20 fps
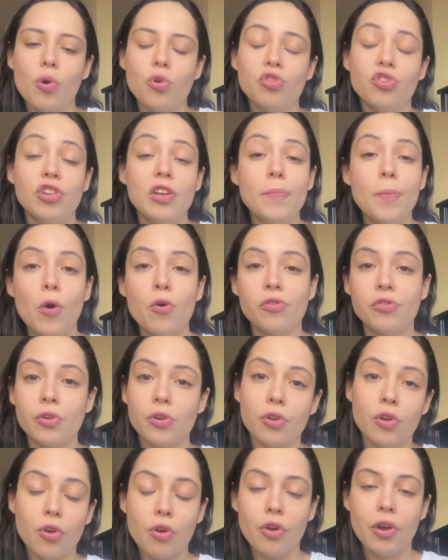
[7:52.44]
she
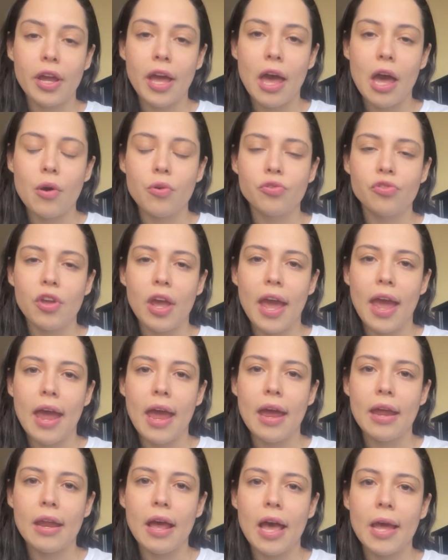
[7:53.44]
posted on her account,
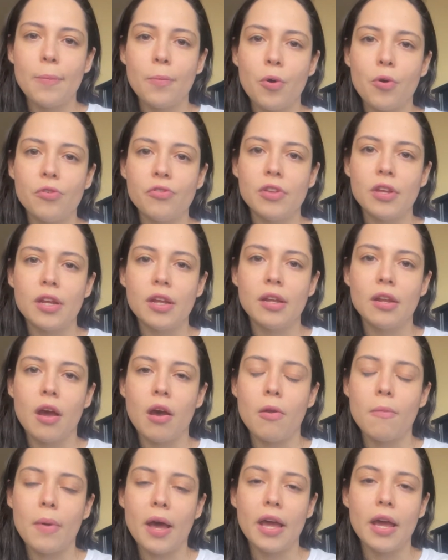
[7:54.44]
and I posted it
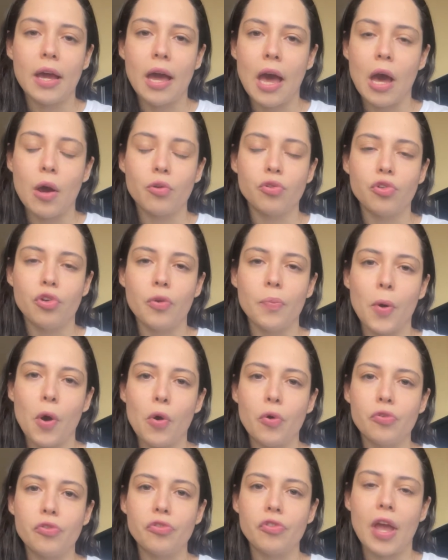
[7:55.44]
on my account, her
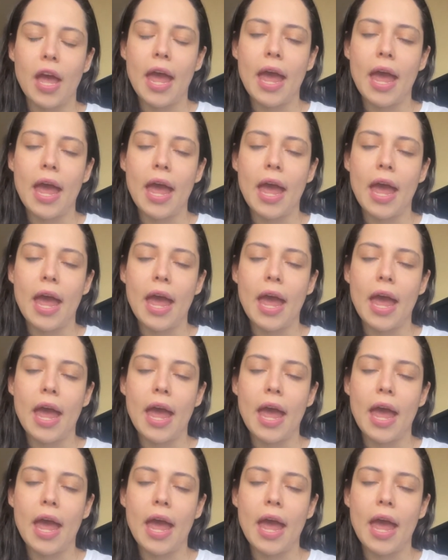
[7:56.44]
post,